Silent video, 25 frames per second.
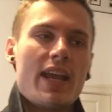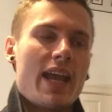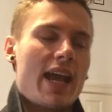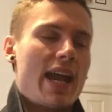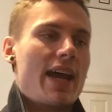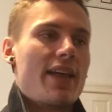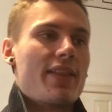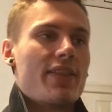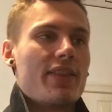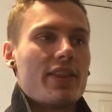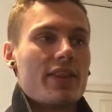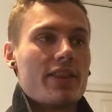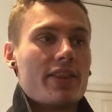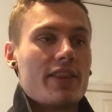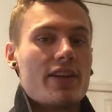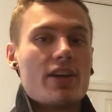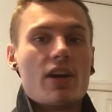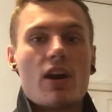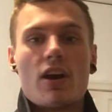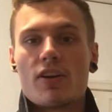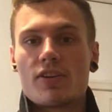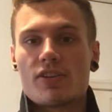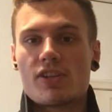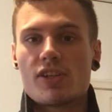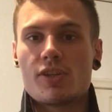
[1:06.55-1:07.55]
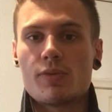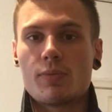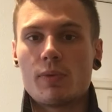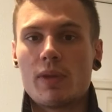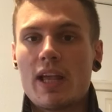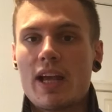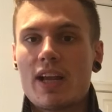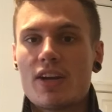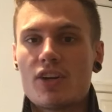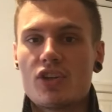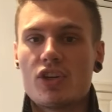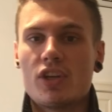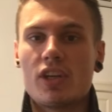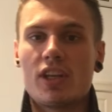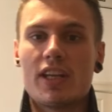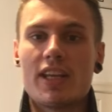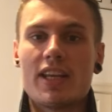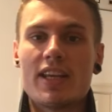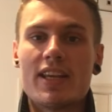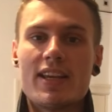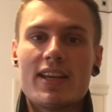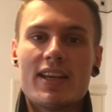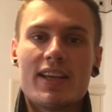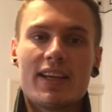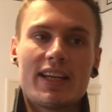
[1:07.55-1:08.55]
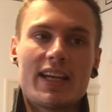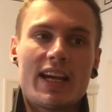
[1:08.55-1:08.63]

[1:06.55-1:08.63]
and the narcissist will actually